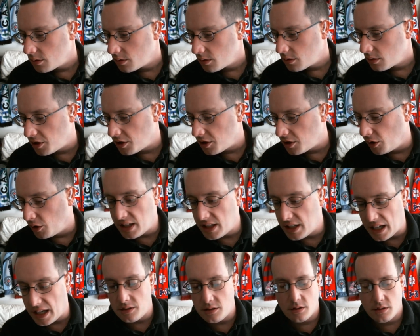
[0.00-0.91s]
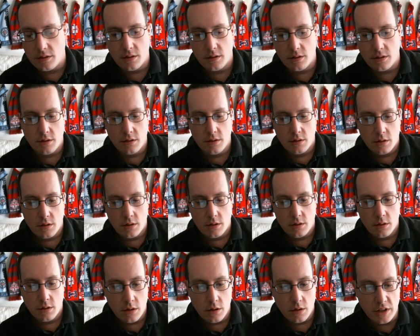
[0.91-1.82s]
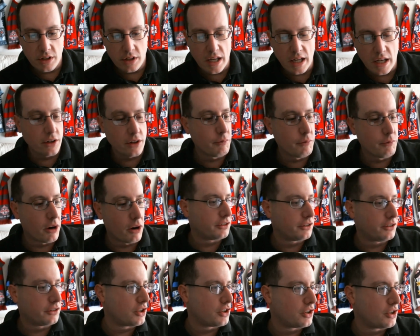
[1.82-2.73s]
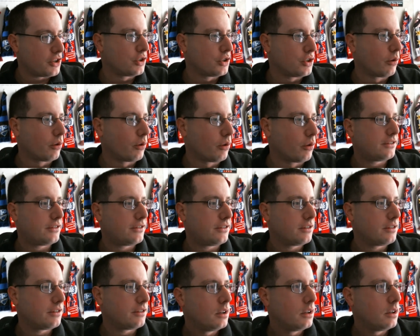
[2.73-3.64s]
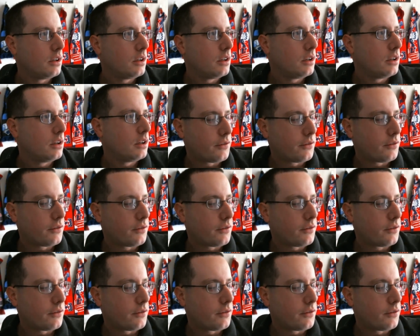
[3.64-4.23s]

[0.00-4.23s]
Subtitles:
Can we get the out-of-market digital rights for